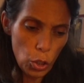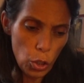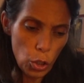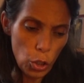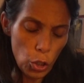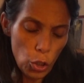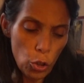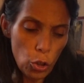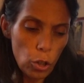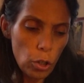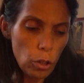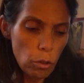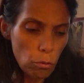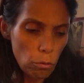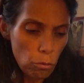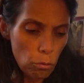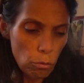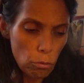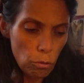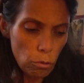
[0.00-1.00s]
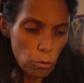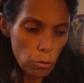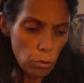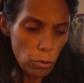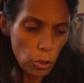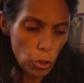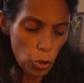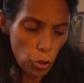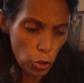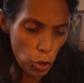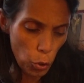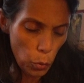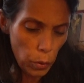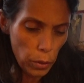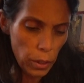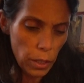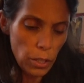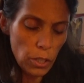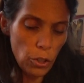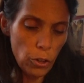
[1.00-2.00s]
you're
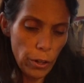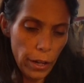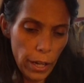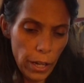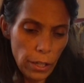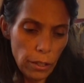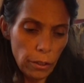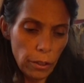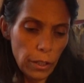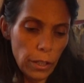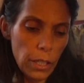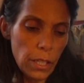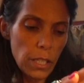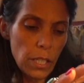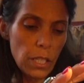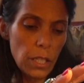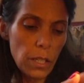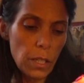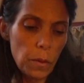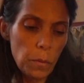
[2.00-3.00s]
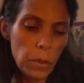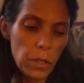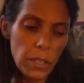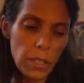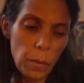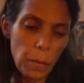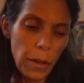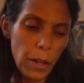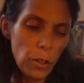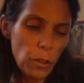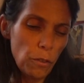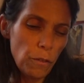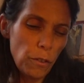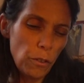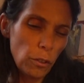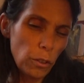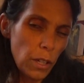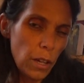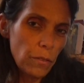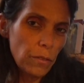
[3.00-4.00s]
doing this and you're handling this, but somehow you
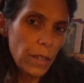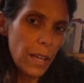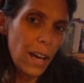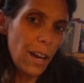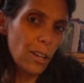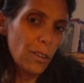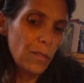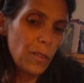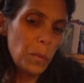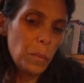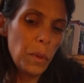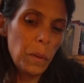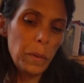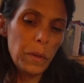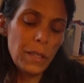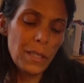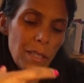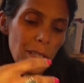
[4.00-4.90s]
feel left out of it. Maybe